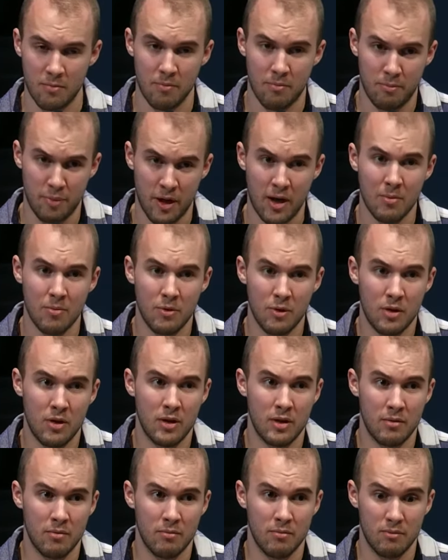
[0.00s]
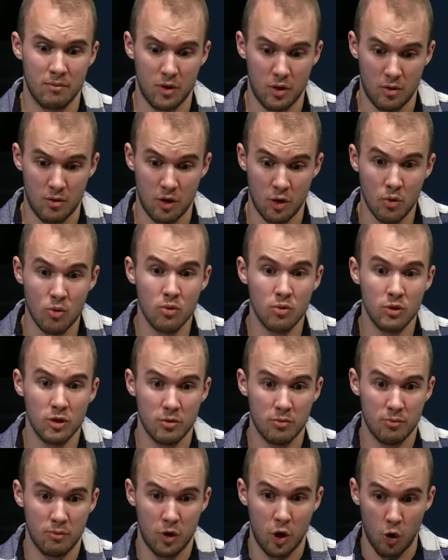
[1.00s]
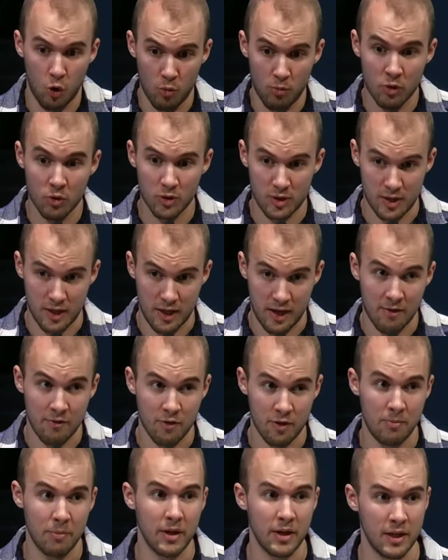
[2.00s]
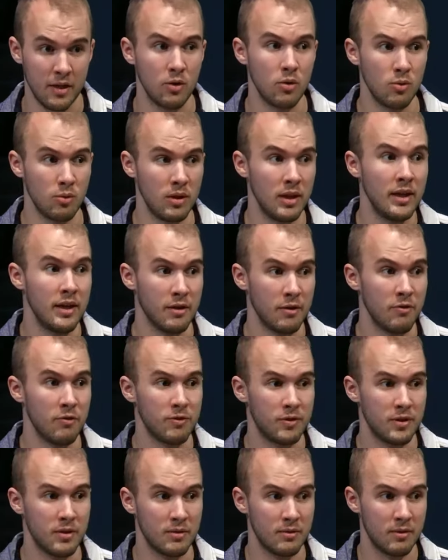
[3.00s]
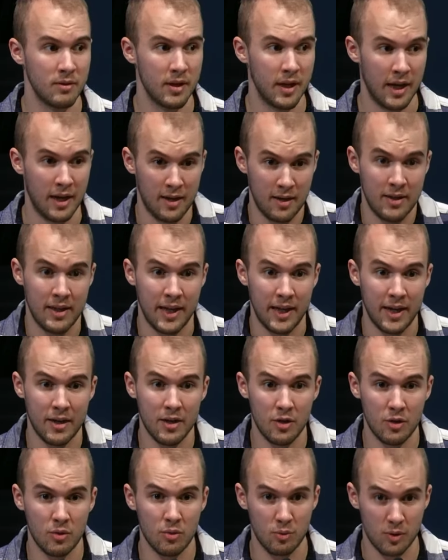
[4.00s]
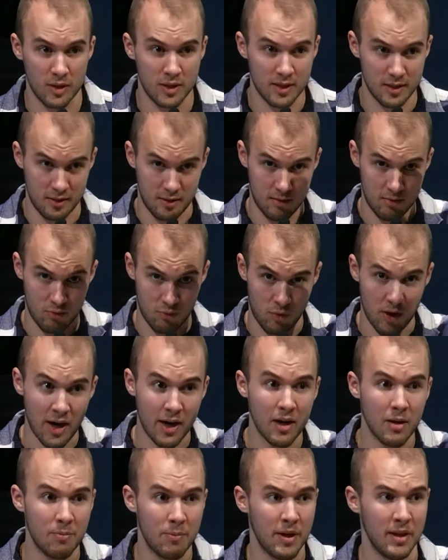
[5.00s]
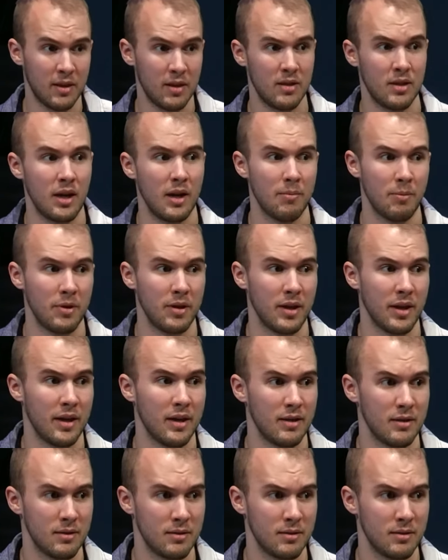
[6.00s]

Babylon owned almost everybody who lived, and Daniel was right up at the top of that.